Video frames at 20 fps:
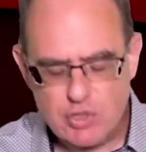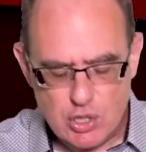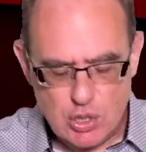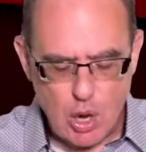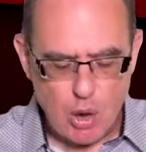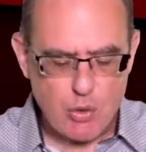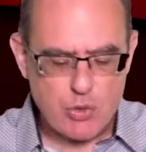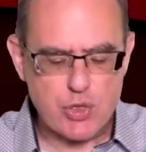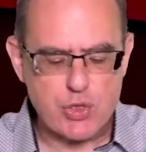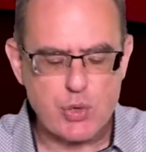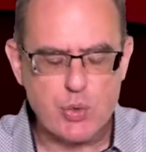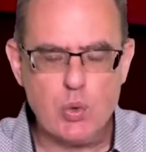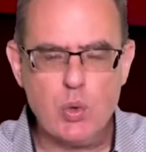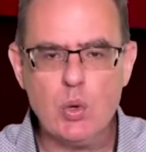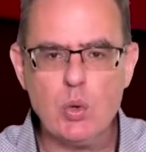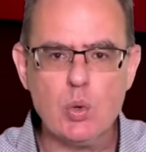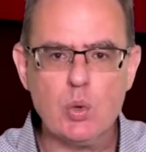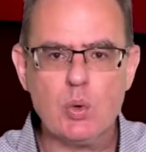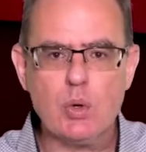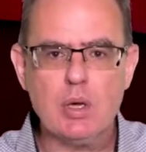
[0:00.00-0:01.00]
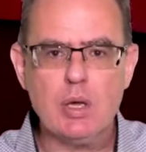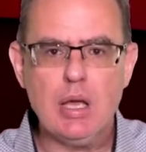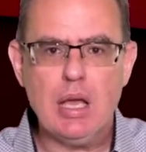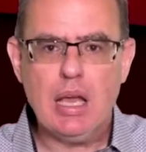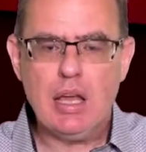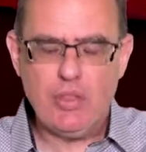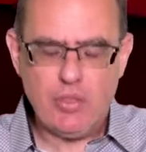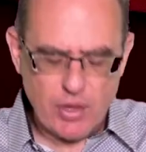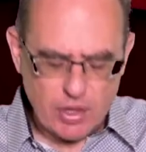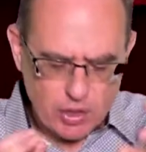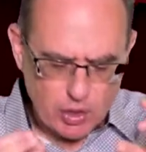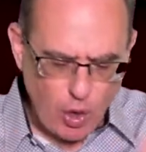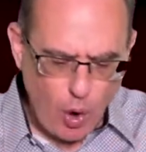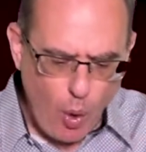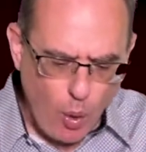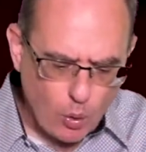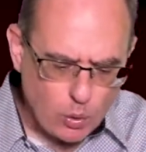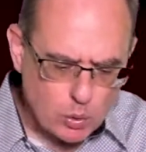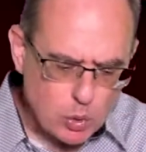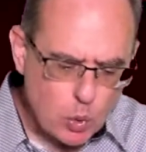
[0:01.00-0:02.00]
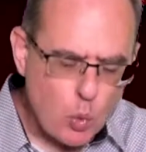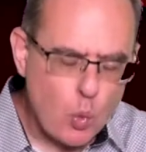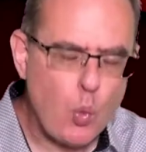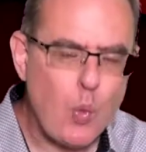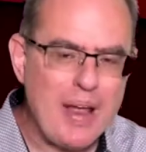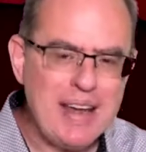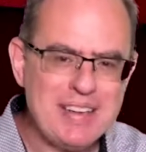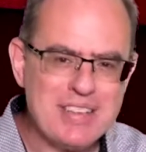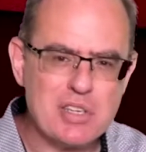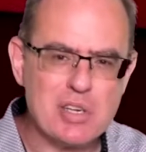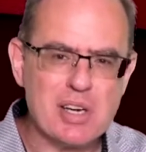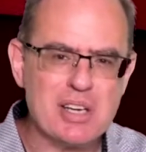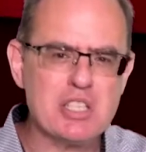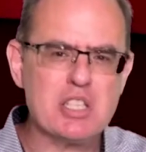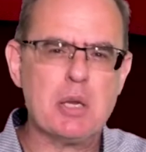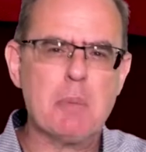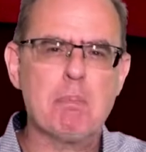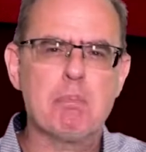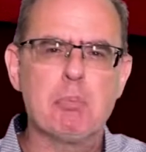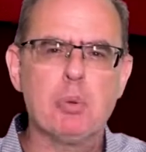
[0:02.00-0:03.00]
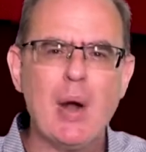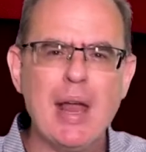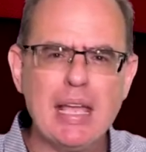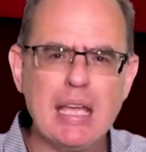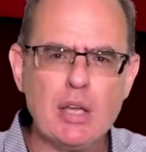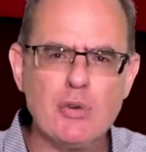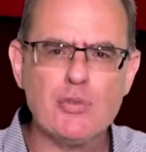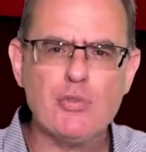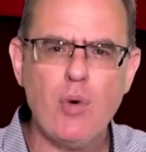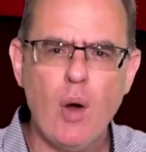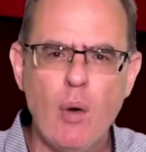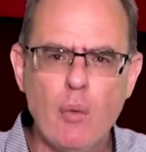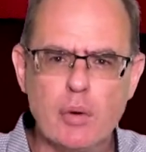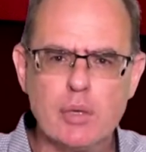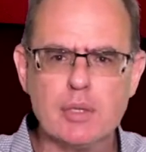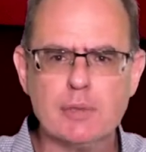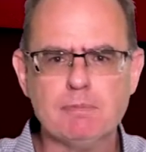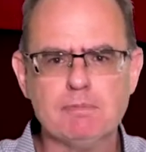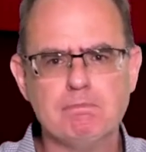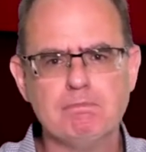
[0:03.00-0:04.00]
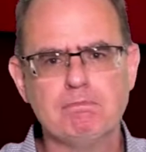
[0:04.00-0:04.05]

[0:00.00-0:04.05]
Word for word: to go through the cold winter to break it forward.